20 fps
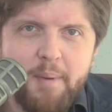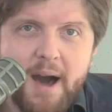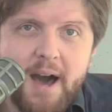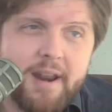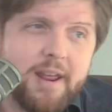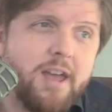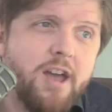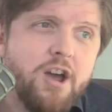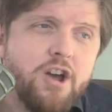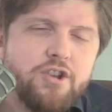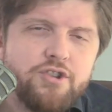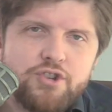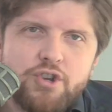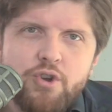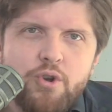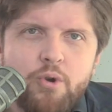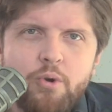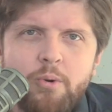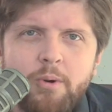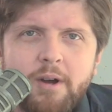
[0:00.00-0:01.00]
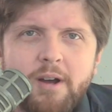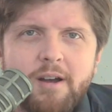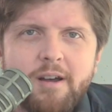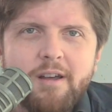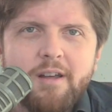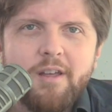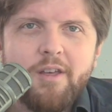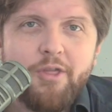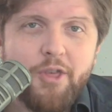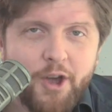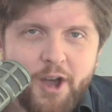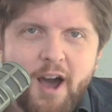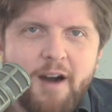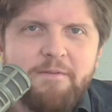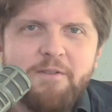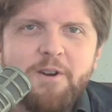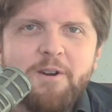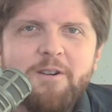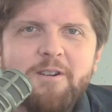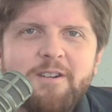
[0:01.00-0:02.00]
body to the
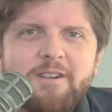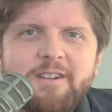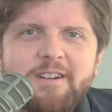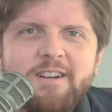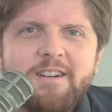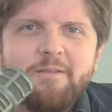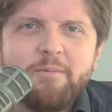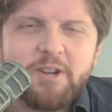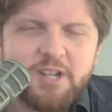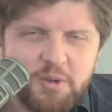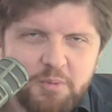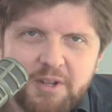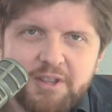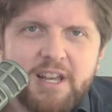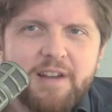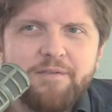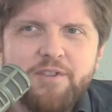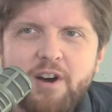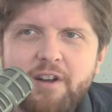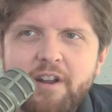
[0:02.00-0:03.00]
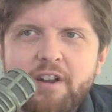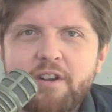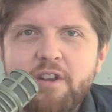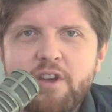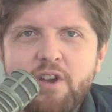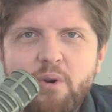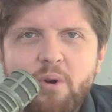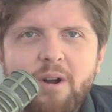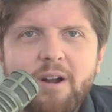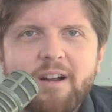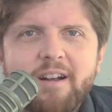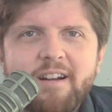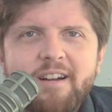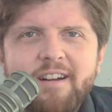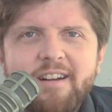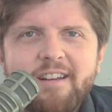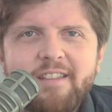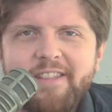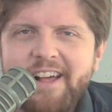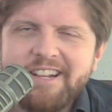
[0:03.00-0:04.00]
governor, which is what they've done in New York.
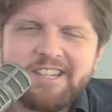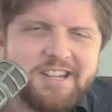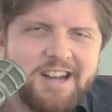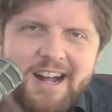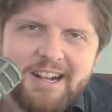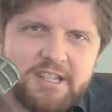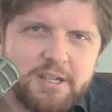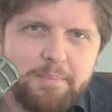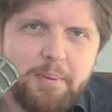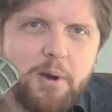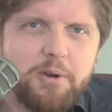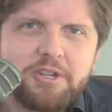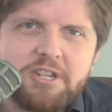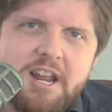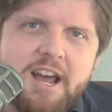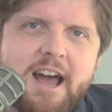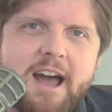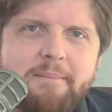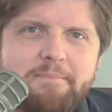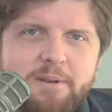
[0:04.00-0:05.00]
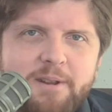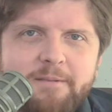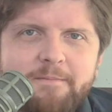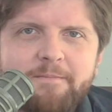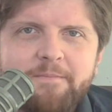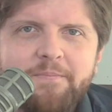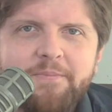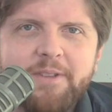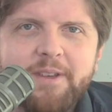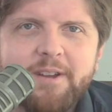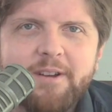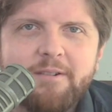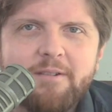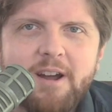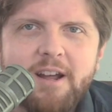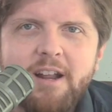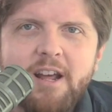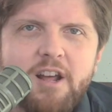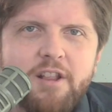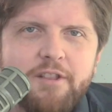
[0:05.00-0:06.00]
That's not supposed to happen,
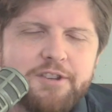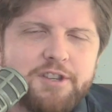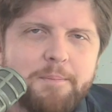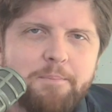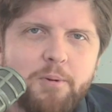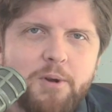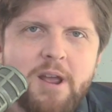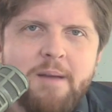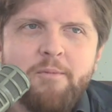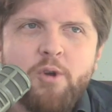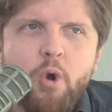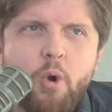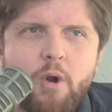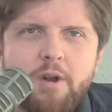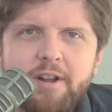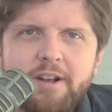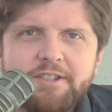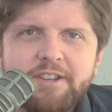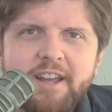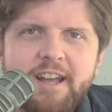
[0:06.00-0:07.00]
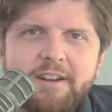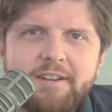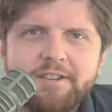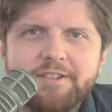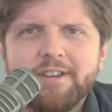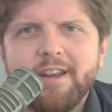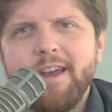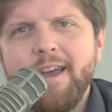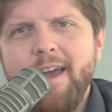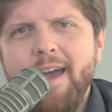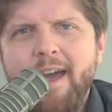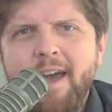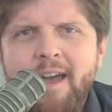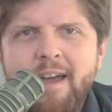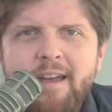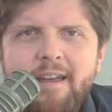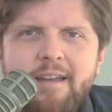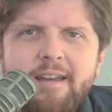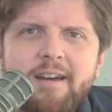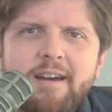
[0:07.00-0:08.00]
right? The Supreme Court doesn't get to say,
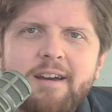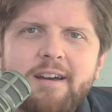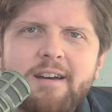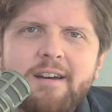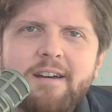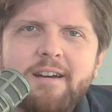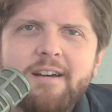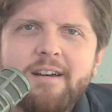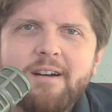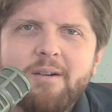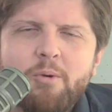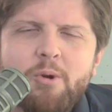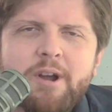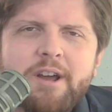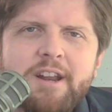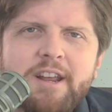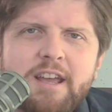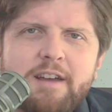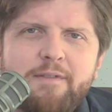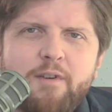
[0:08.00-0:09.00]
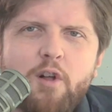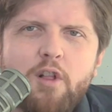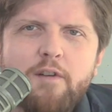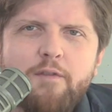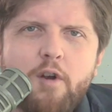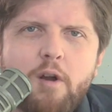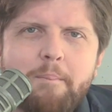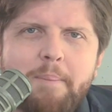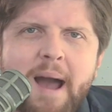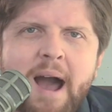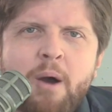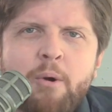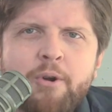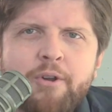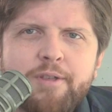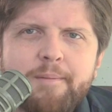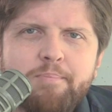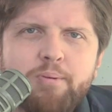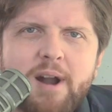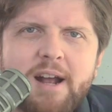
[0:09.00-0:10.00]
hey, we're going to give all of our power
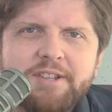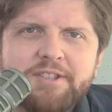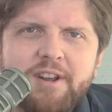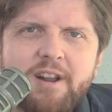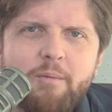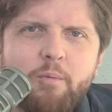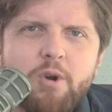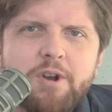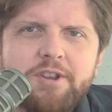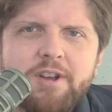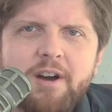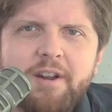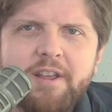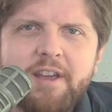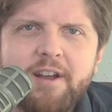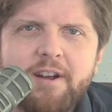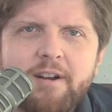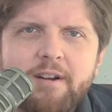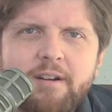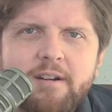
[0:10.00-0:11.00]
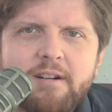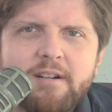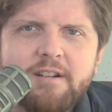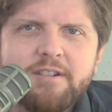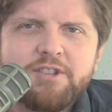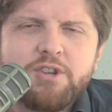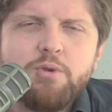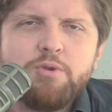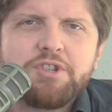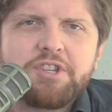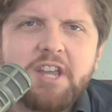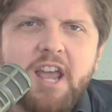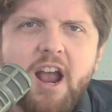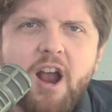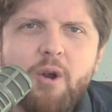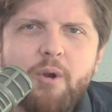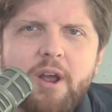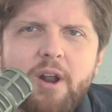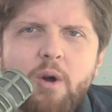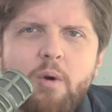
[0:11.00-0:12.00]
to the president. We're done here. Too
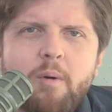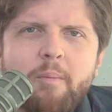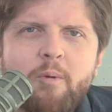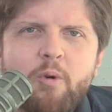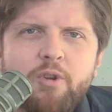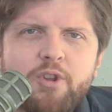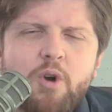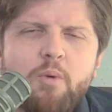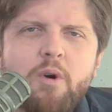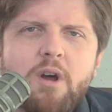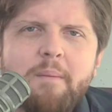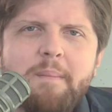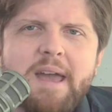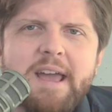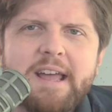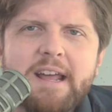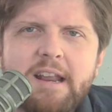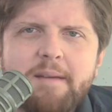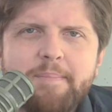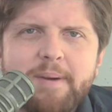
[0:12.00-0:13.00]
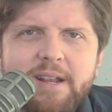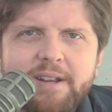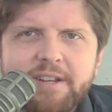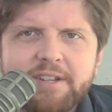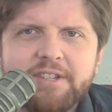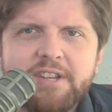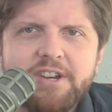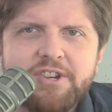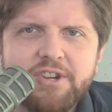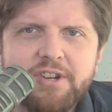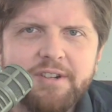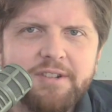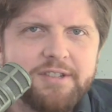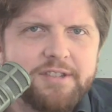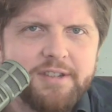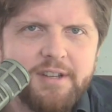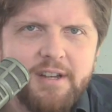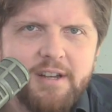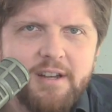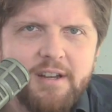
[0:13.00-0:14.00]
scary. Don't, don't want to make any big decisions.